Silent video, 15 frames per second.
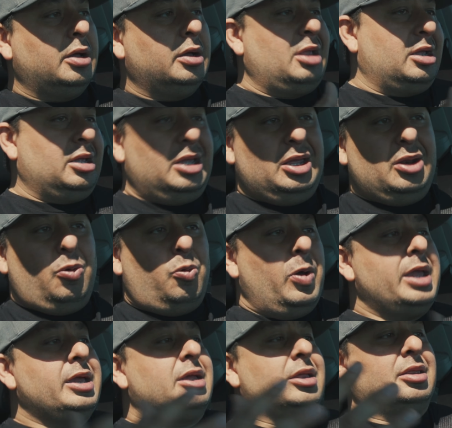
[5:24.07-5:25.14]
Like, it
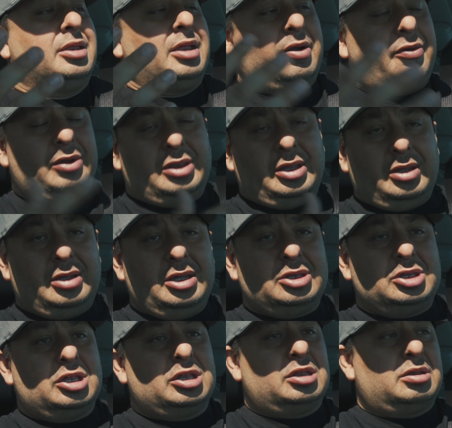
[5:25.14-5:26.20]
awakens everything.
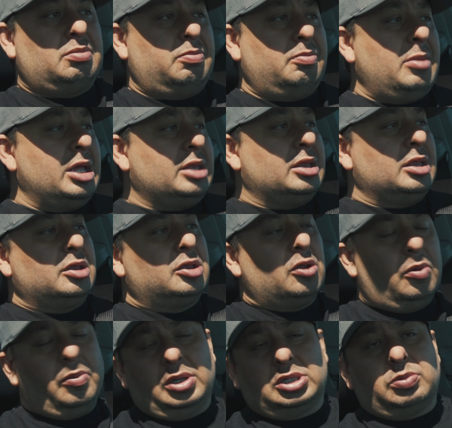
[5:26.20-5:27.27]
It just makes it
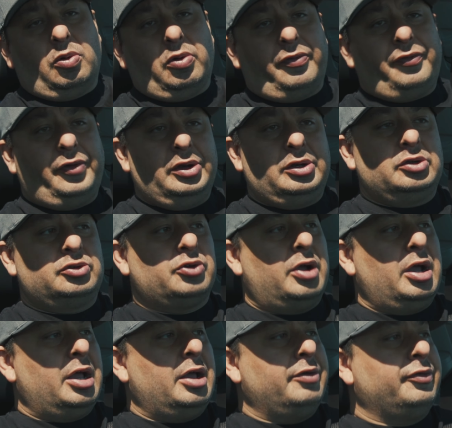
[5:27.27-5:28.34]
so much more fun to
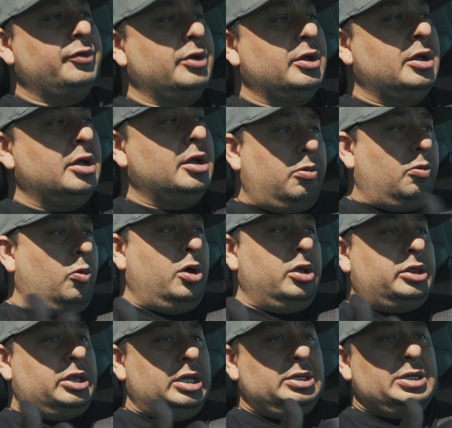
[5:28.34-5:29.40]
drive.
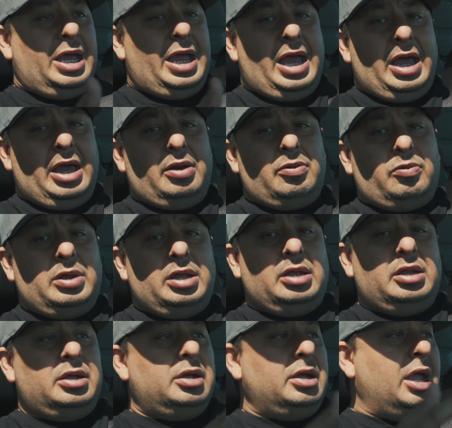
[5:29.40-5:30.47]
One thing to add,
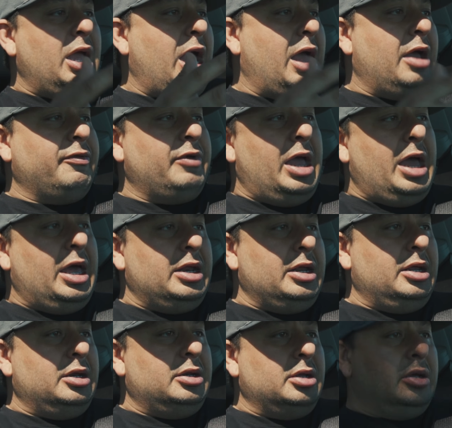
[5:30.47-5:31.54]
we have
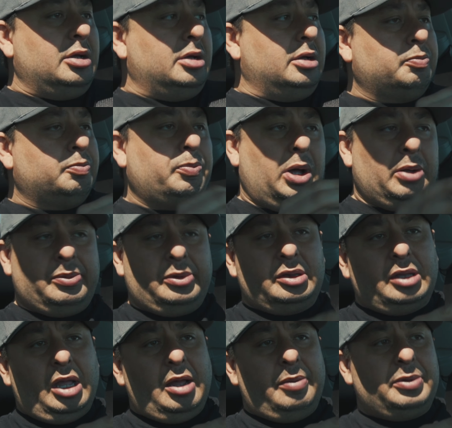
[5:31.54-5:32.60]
added bump
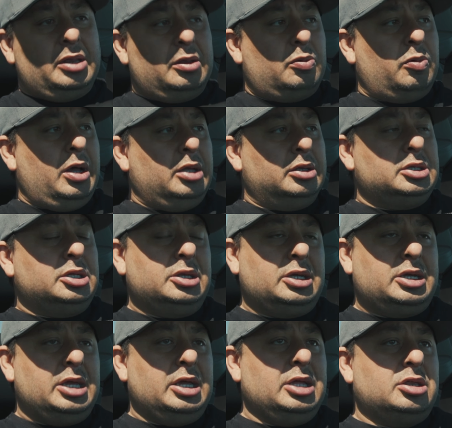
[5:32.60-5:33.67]
stops as well to the
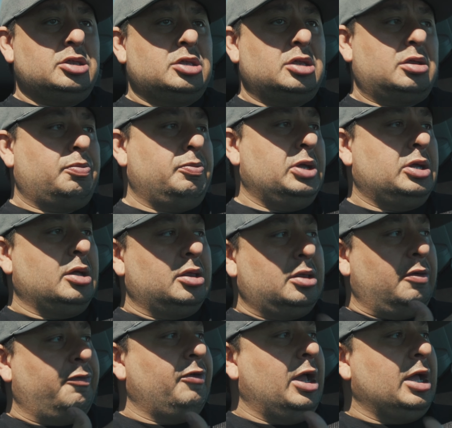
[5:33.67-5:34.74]
kit, just because of
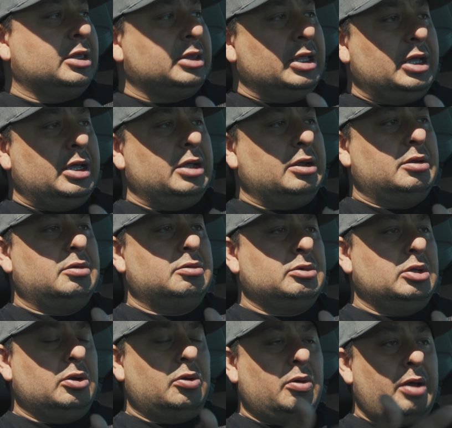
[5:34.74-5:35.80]
the fact that,
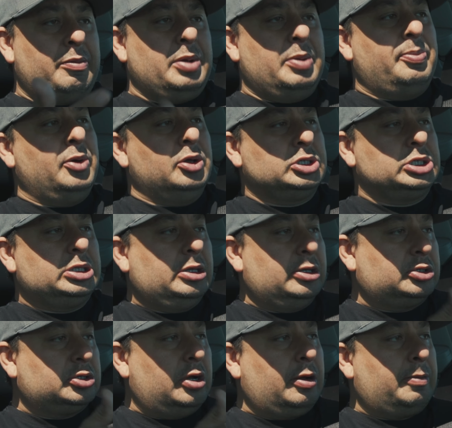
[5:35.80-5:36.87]
you know, I've been pushing the
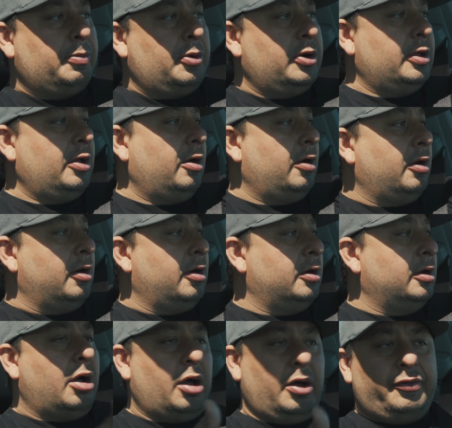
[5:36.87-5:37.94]
truck pretty
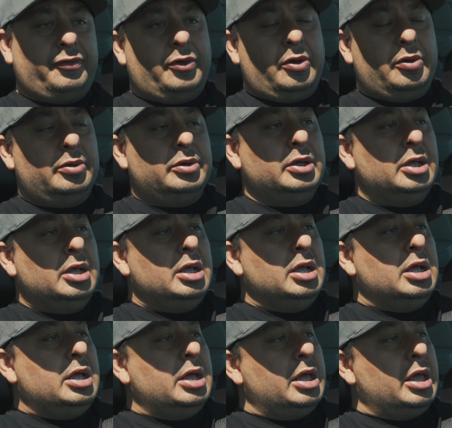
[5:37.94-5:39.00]
hard off-road.
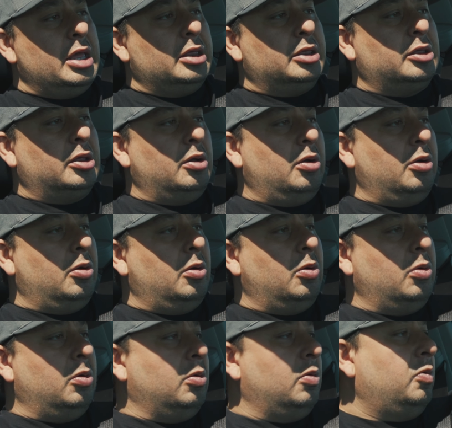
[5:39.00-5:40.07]
And
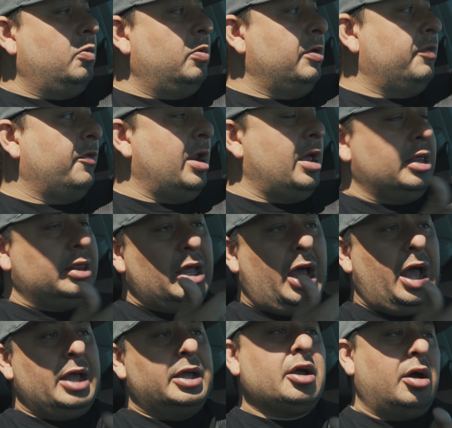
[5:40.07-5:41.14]
so we ran the
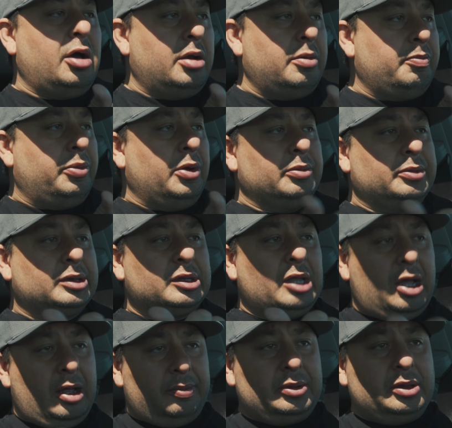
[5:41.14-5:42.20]
Icon bump
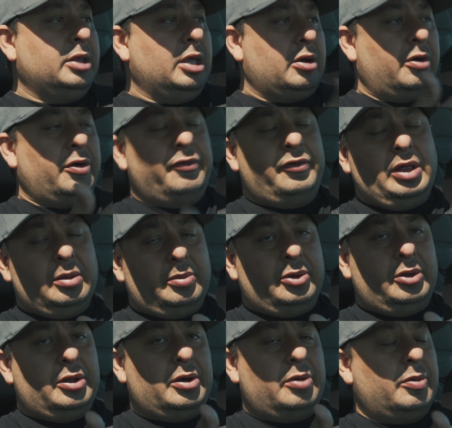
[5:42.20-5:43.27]
stops that are
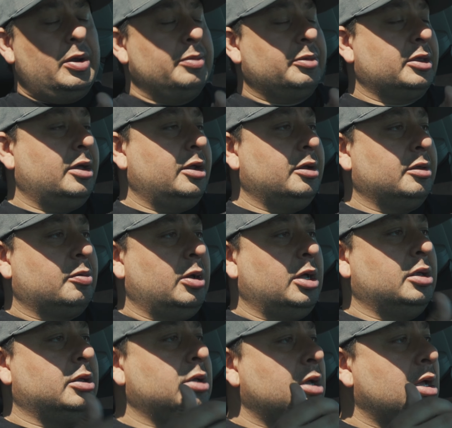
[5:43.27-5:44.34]
available on our website as
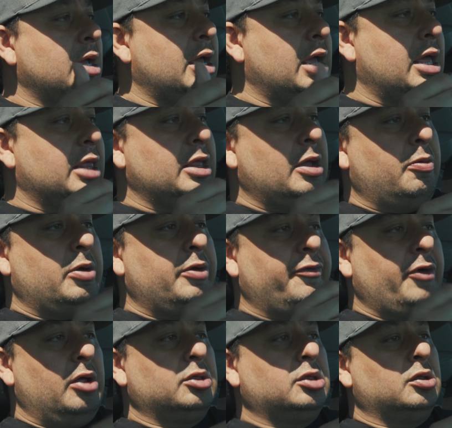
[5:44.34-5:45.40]
well. And then
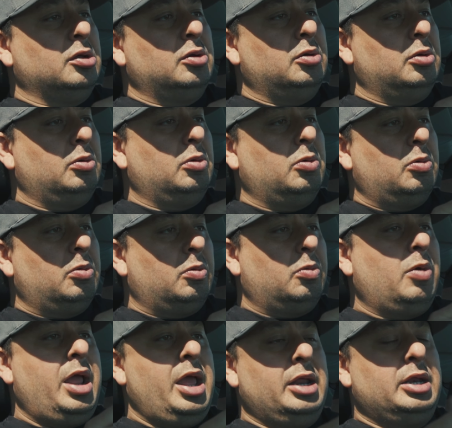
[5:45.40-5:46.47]
we've also
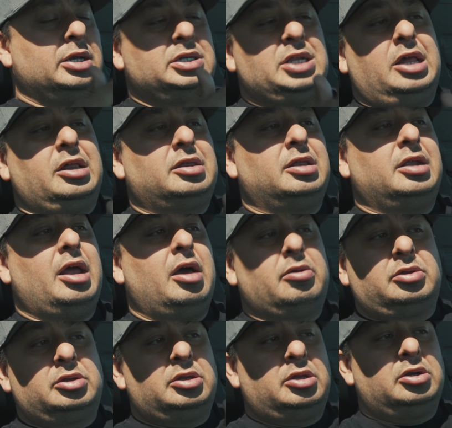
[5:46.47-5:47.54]
ran and tested
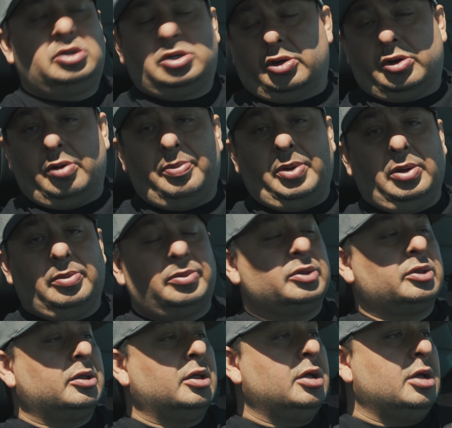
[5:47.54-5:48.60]
out the
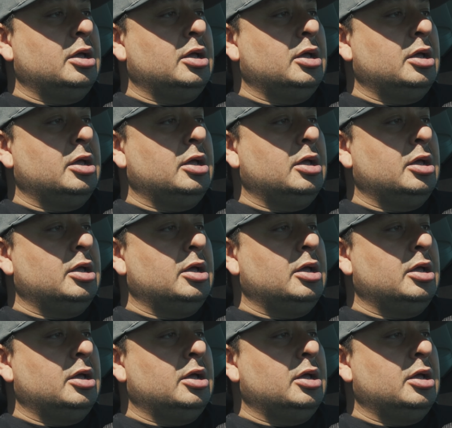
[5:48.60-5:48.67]
Durabumps.